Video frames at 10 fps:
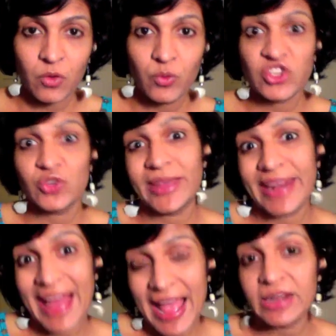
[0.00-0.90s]
which you
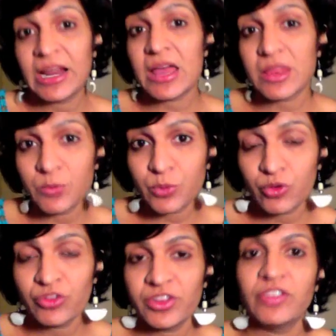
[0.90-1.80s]
can analyze and
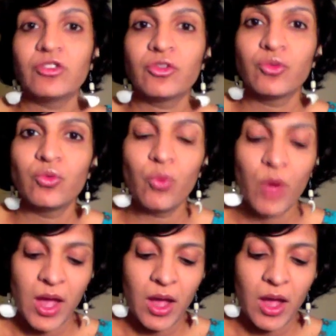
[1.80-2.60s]
process through